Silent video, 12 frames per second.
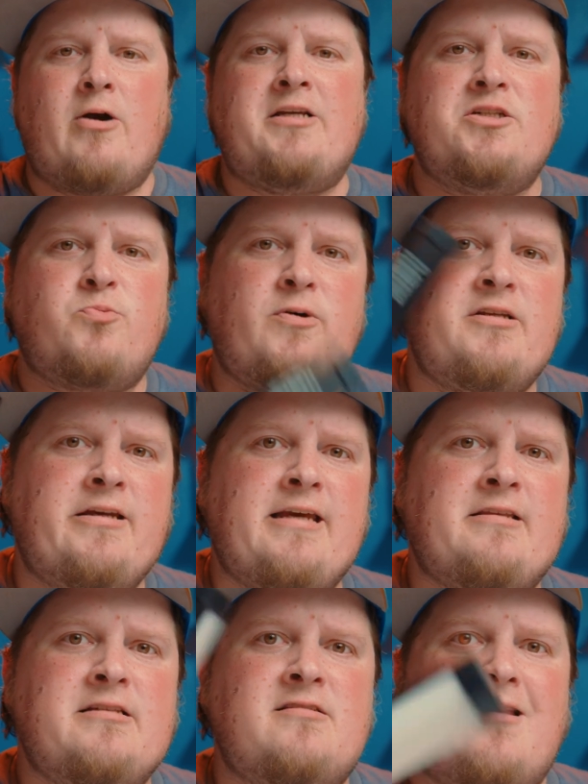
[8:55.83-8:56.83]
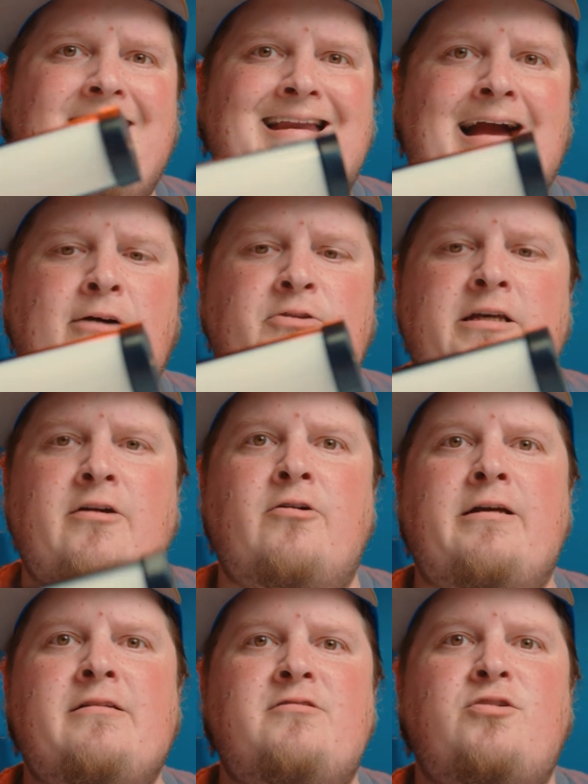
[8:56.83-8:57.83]
I just wanted to get this light out there
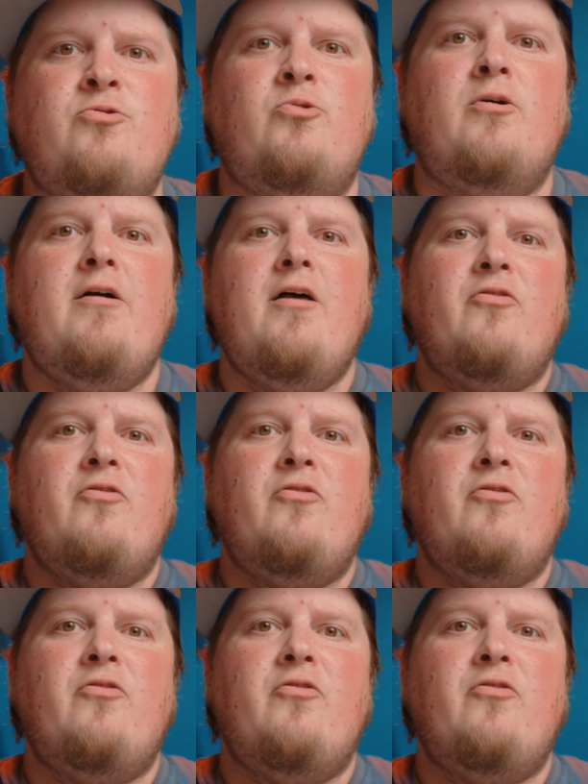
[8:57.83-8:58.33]
into